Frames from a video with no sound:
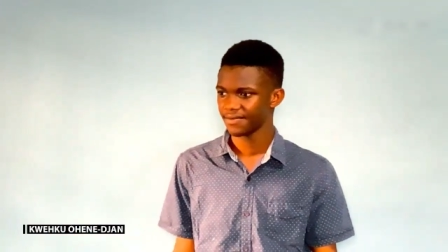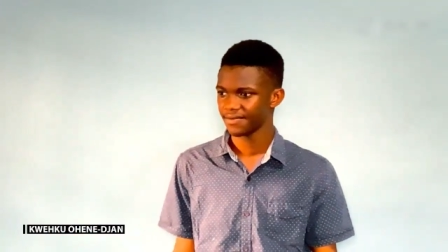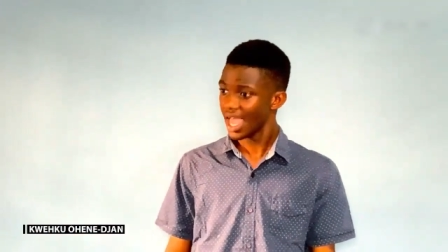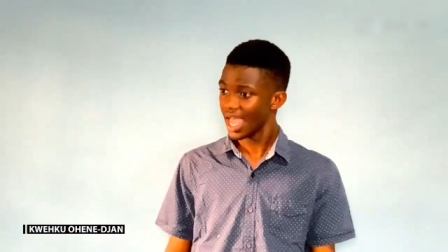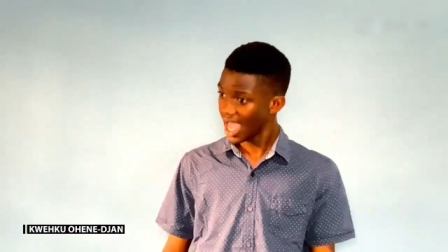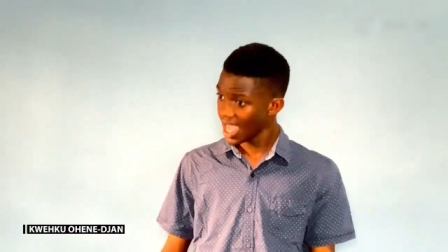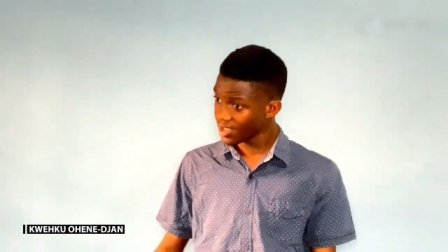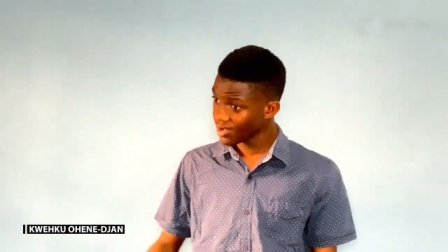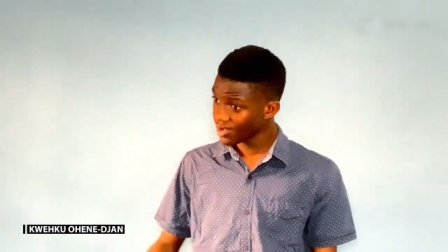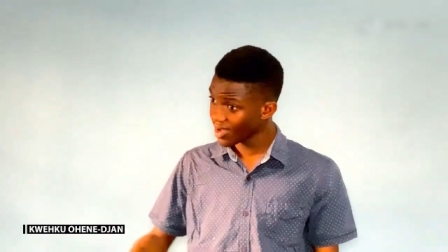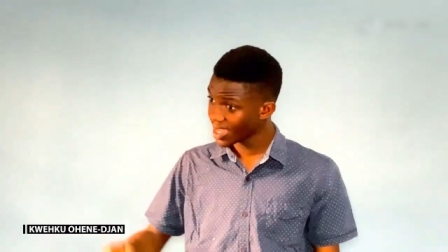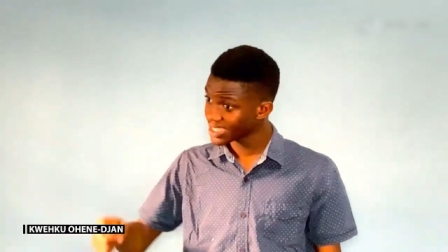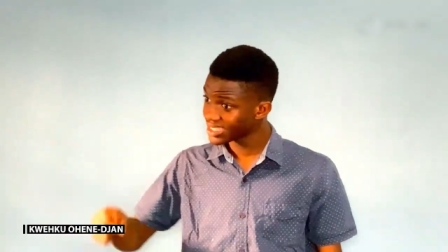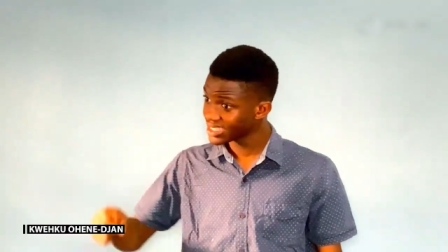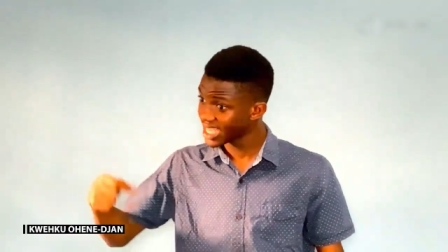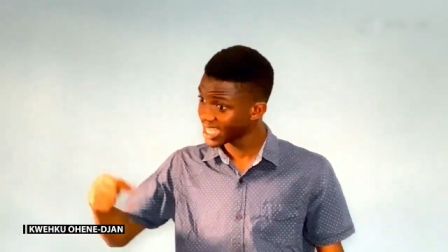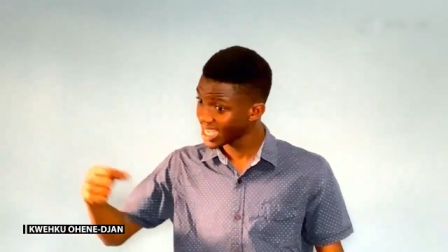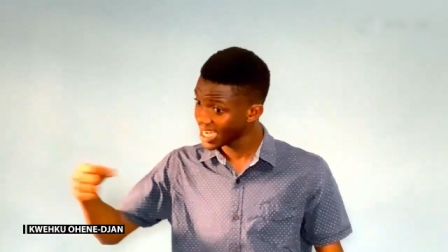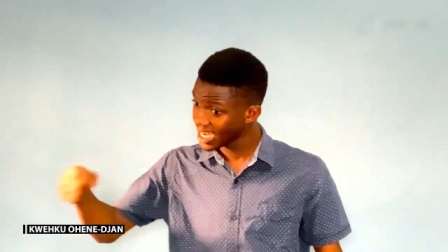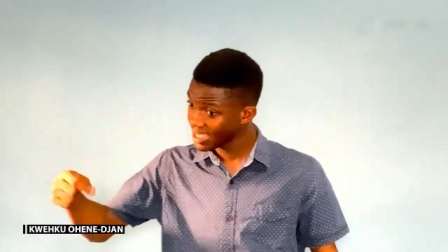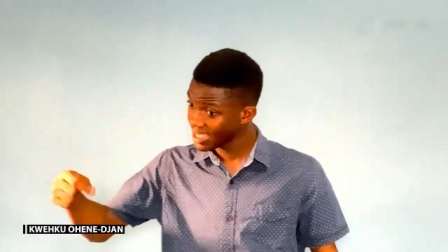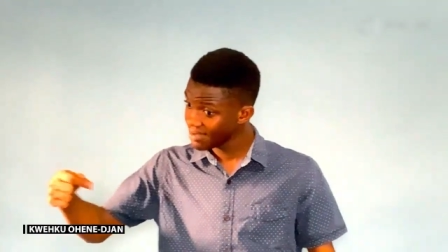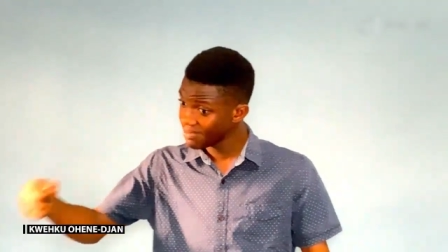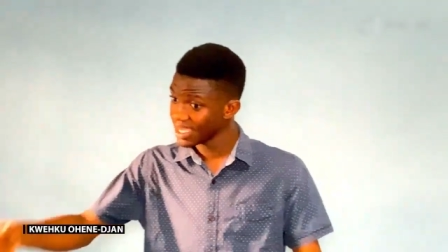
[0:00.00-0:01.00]
And you are
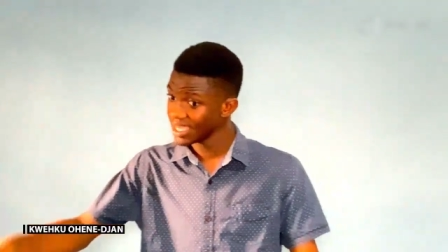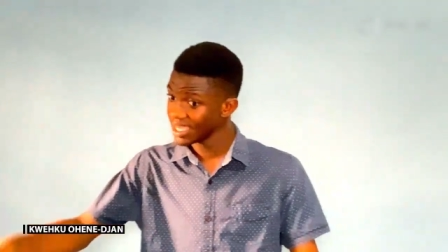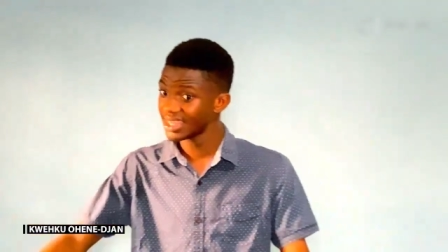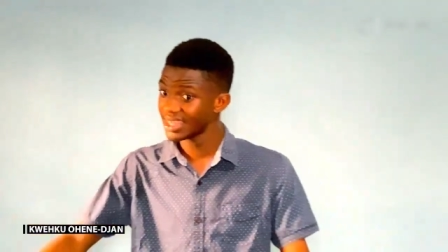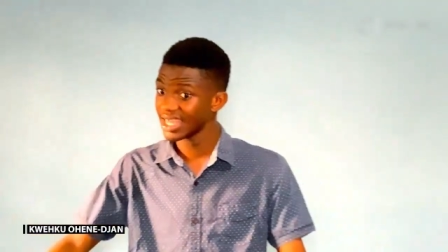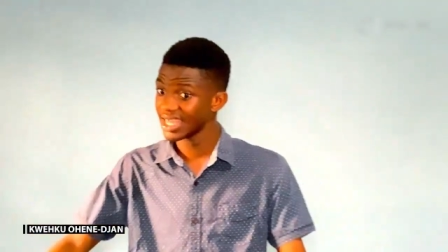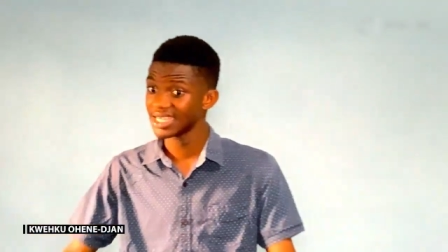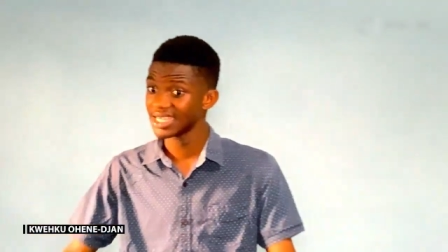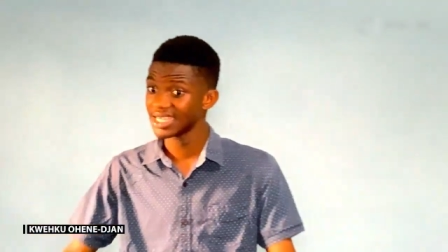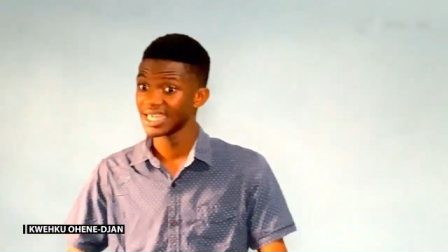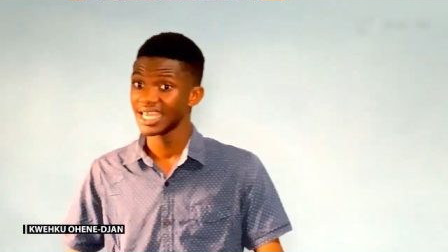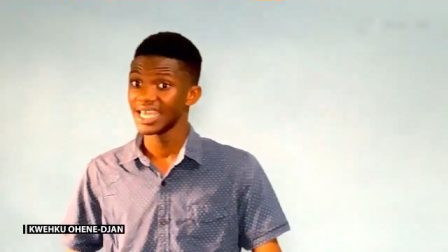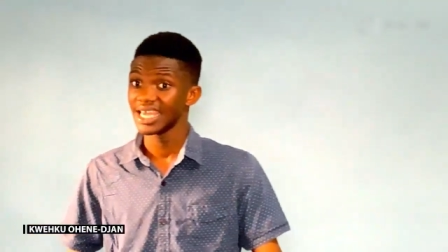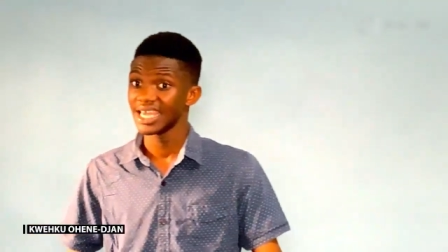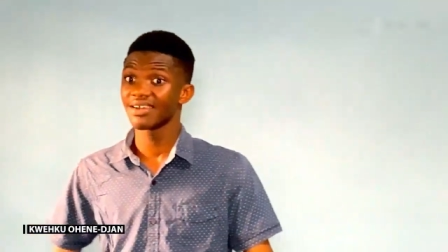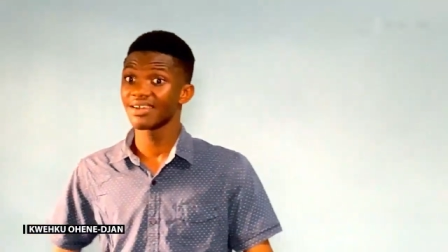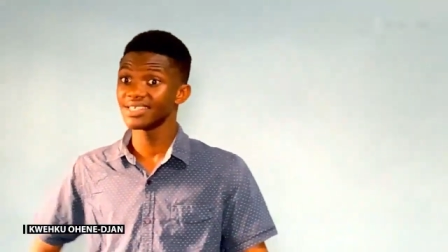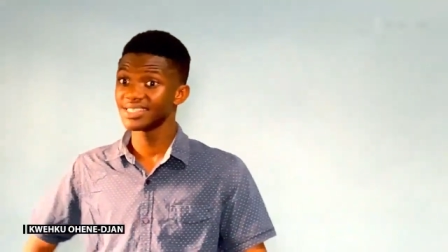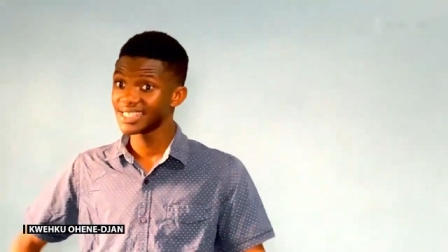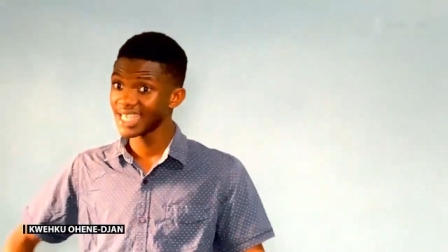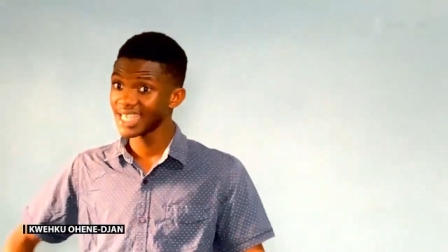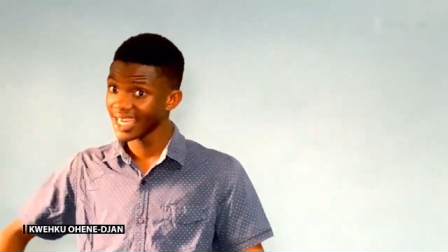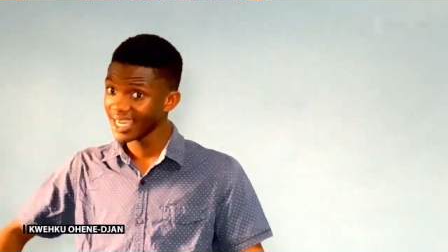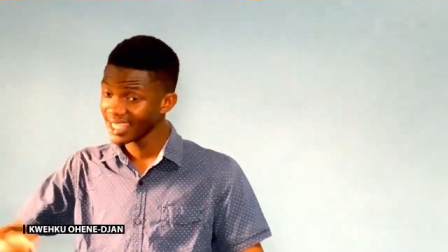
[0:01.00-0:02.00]
telling me that
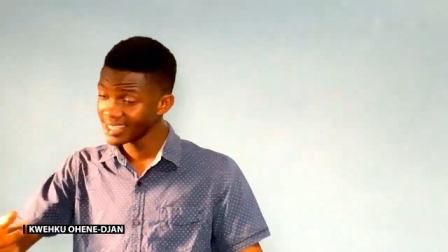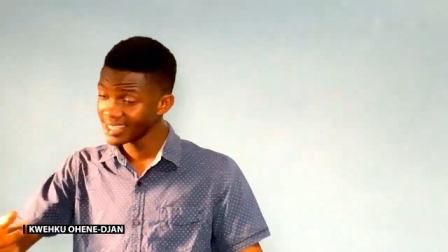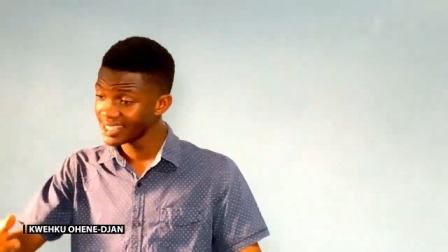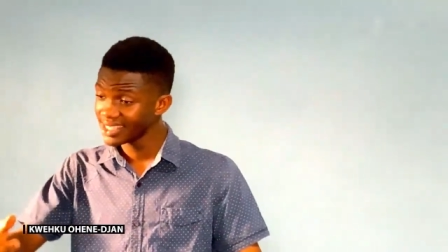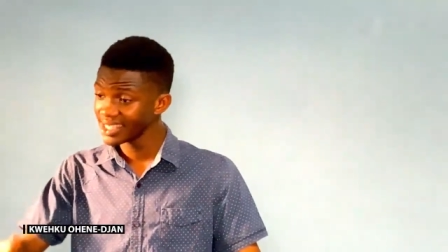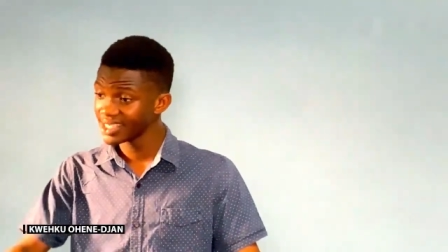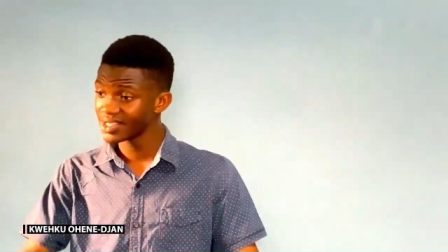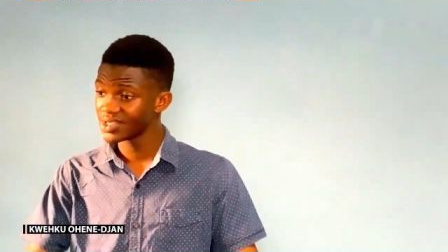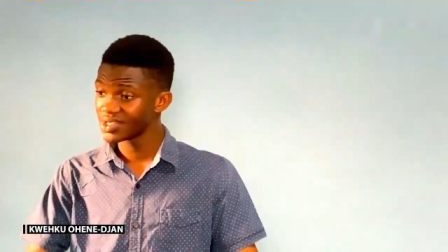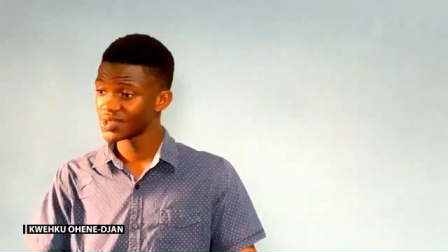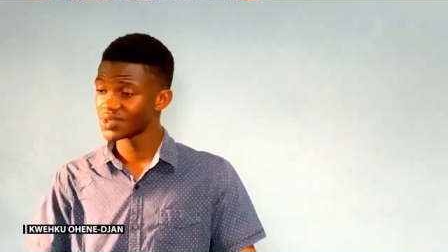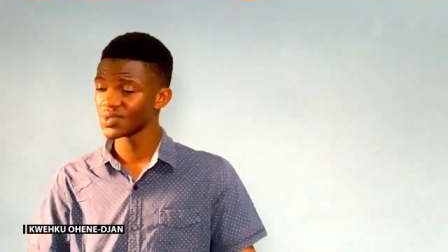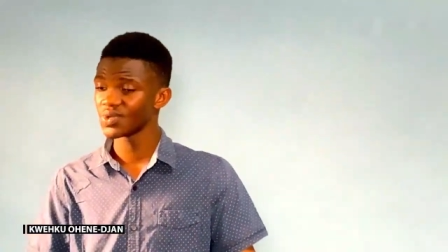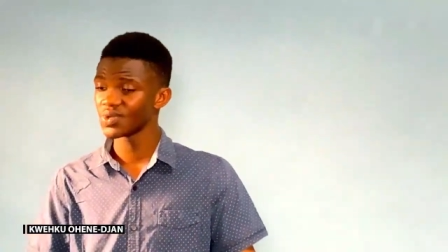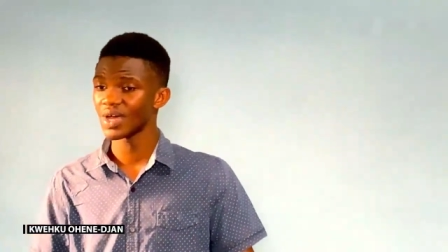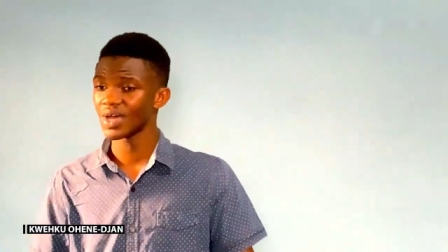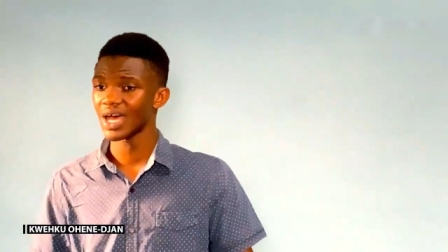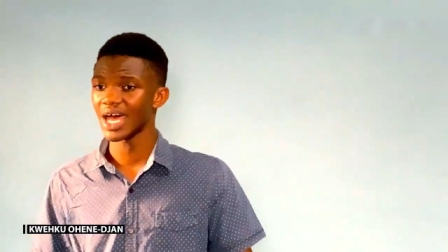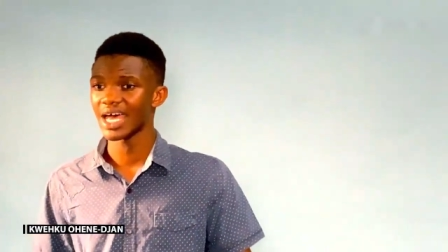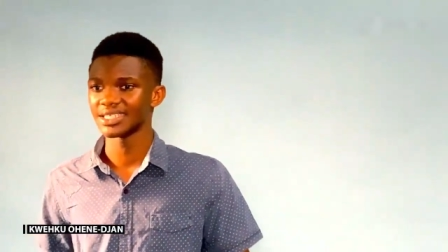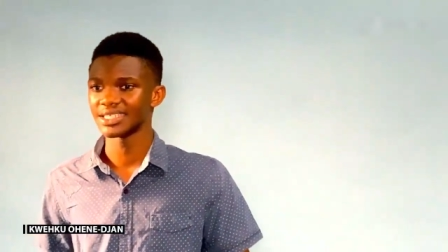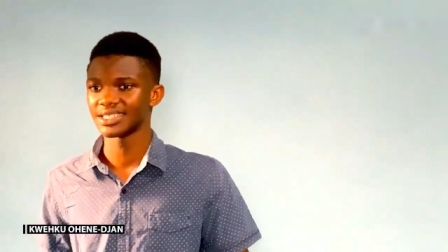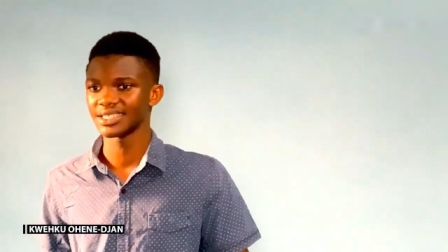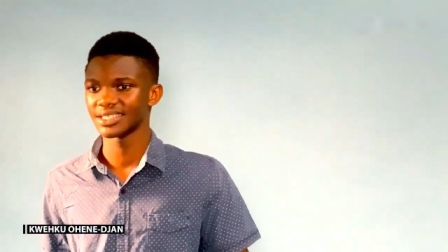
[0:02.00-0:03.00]
Christianity is too
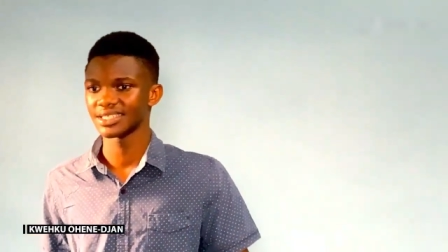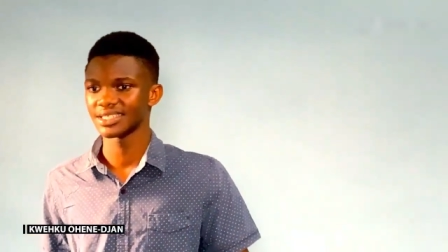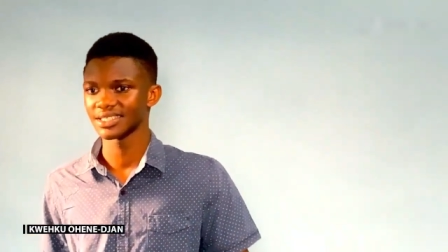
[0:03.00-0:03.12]
hard